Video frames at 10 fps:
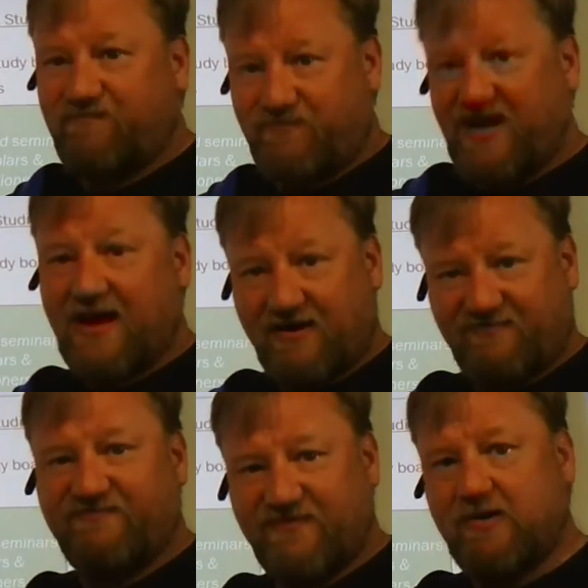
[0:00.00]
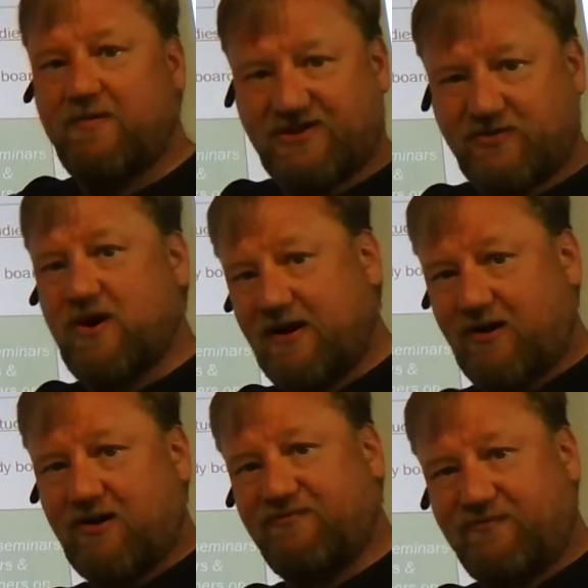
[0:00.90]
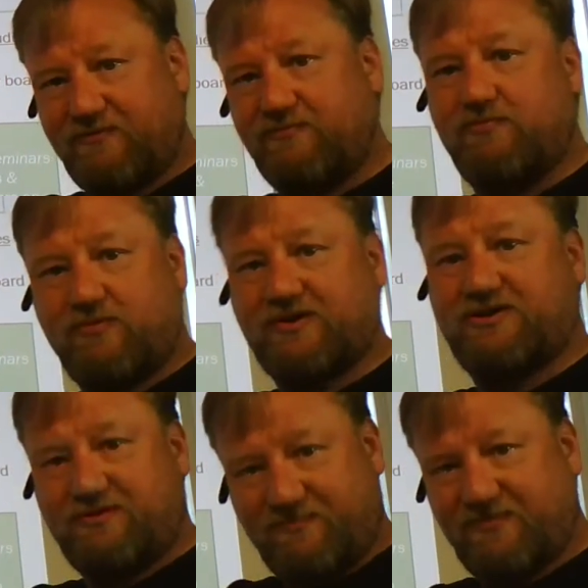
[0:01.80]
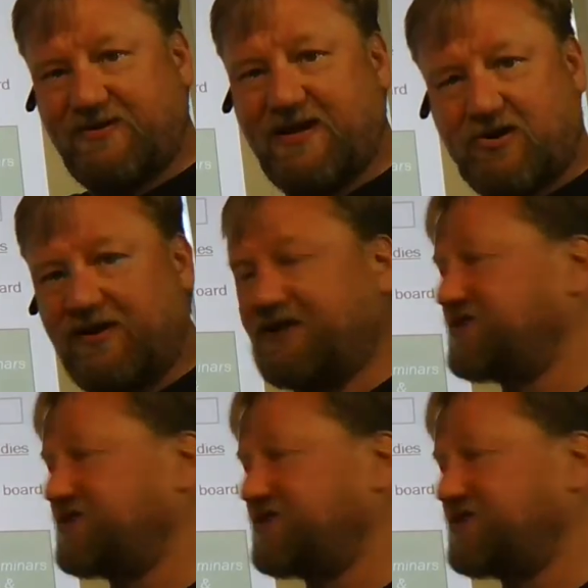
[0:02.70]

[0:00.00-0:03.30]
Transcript: they are very much aware of what their colleagues